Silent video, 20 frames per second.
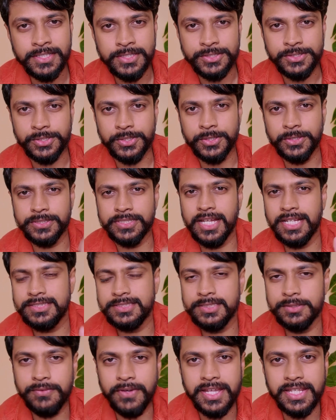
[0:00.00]
so
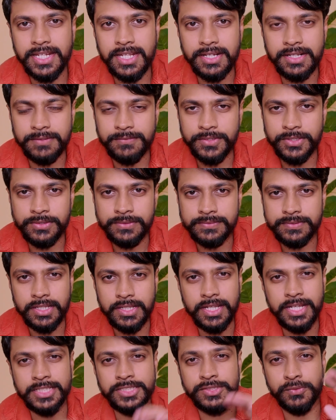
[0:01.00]
that's the final review.
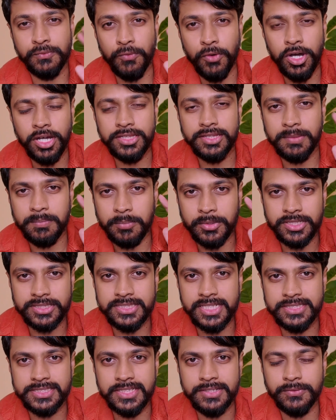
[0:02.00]
It's worth
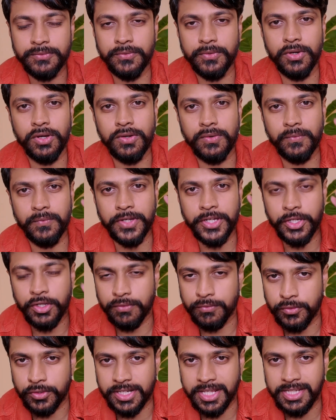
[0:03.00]
purchasing for video
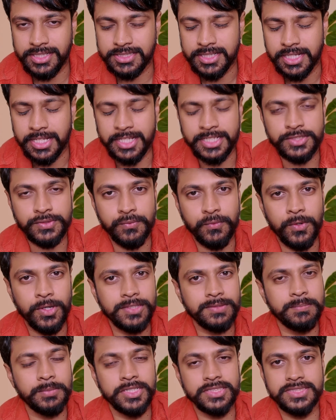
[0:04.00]
footage. It's
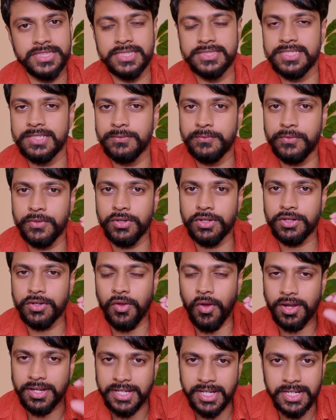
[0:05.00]
worth purchasing for
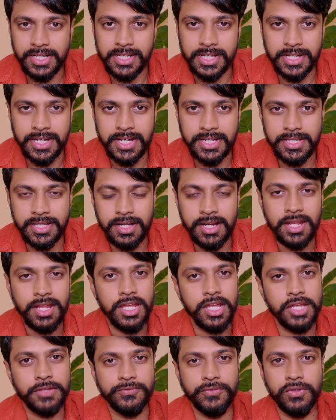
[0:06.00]
content creator.
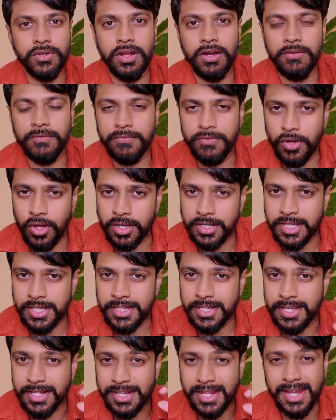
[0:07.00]
If you love
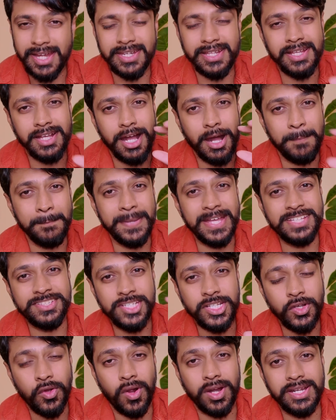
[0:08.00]
vlogging, creating
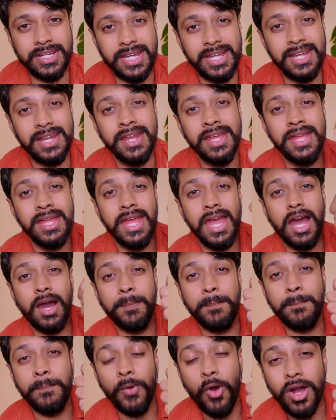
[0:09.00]
amazing content, a
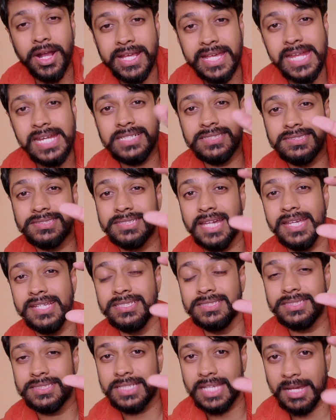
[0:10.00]
pocket
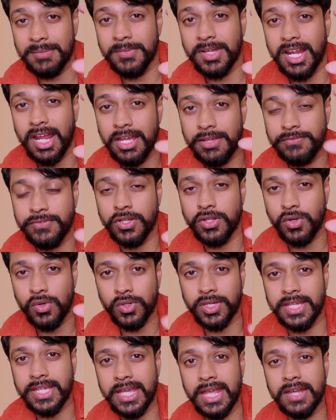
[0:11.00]
size camera if you're
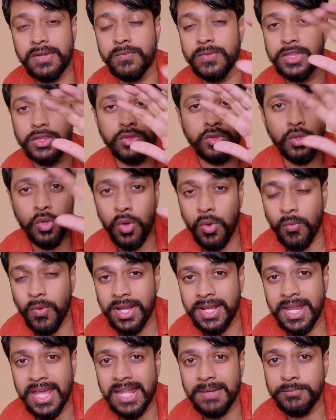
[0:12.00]
looking at with no
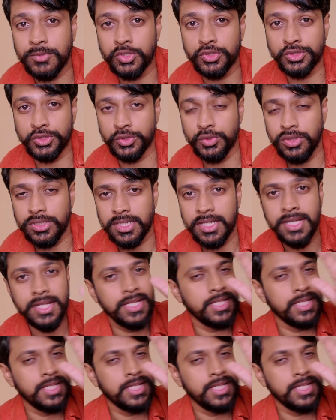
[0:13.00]
one help to shoot,